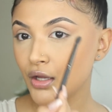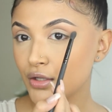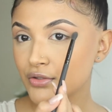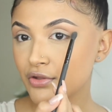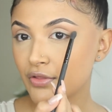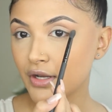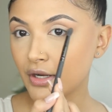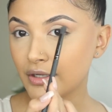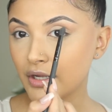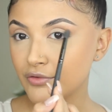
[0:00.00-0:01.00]
so then I
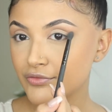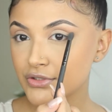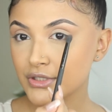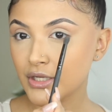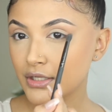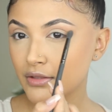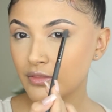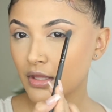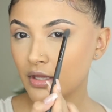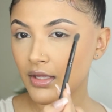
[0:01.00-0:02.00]
kind of just get it in
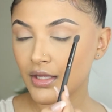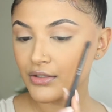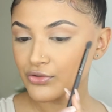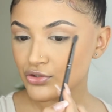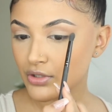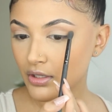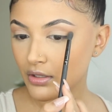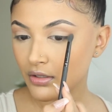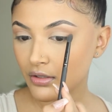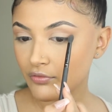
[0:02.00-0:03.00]
that edge there
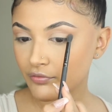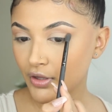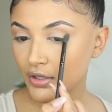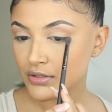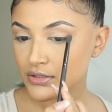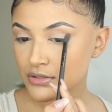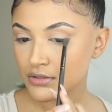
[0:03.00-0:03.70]
first.